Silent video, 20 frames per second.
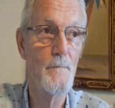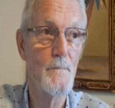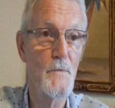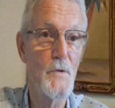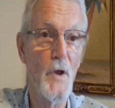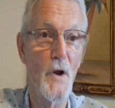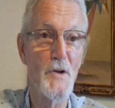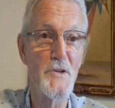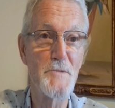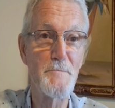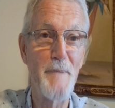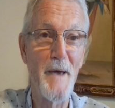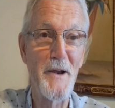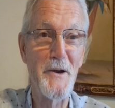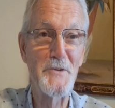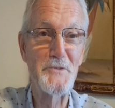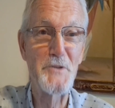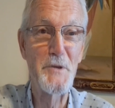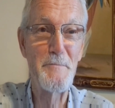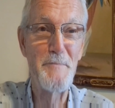It's
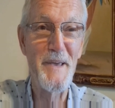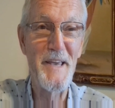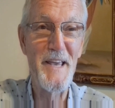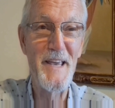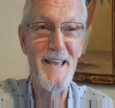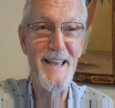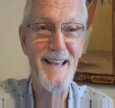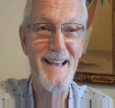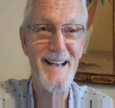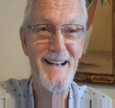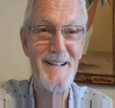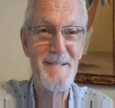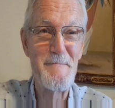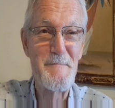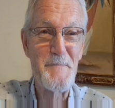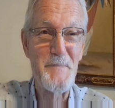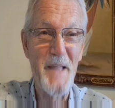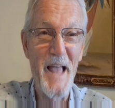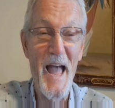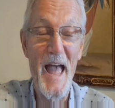better to be
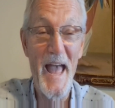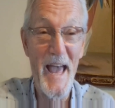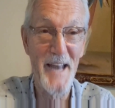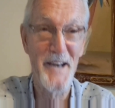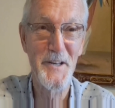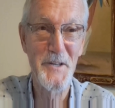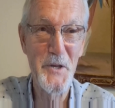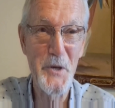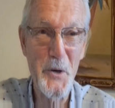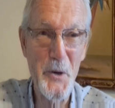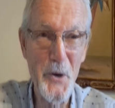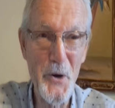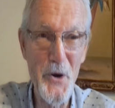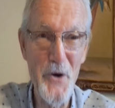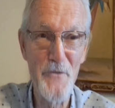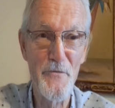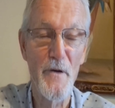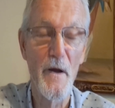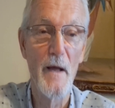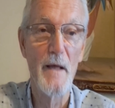ahead of the
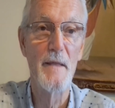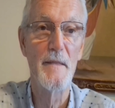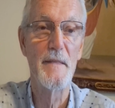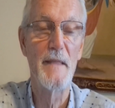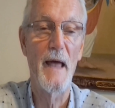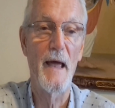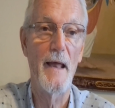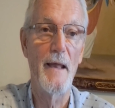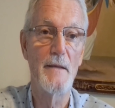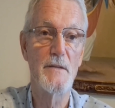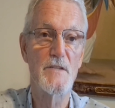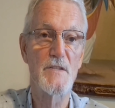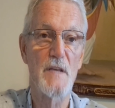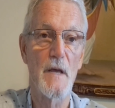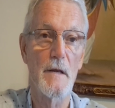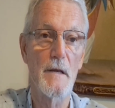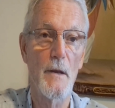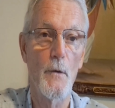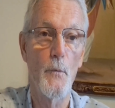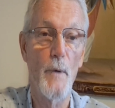curve than
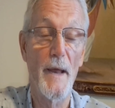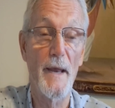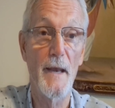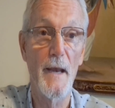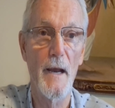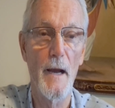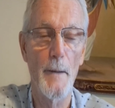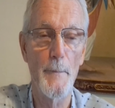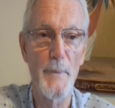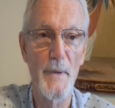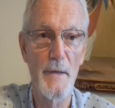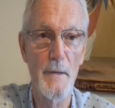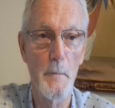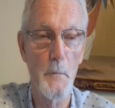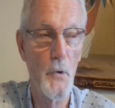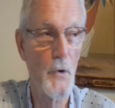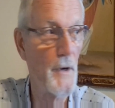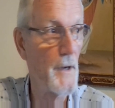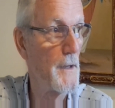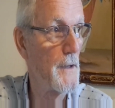suddenly waking up in the
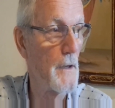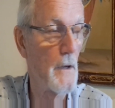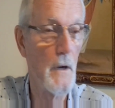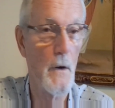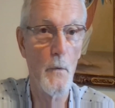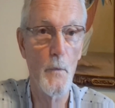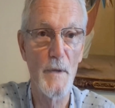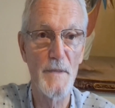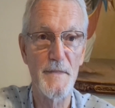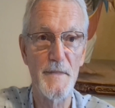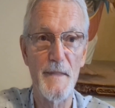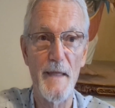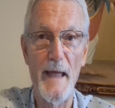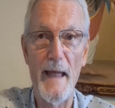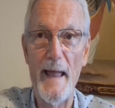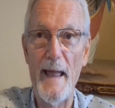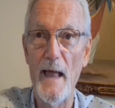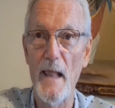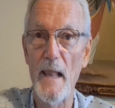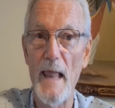morning, you go, what the
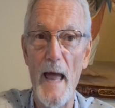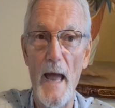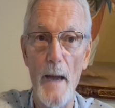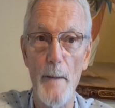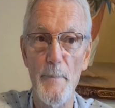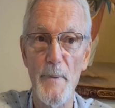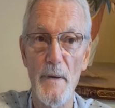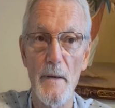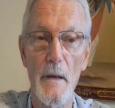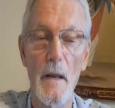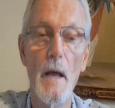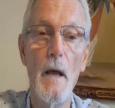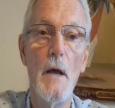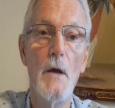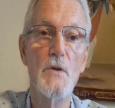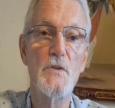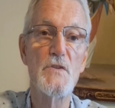hell happened?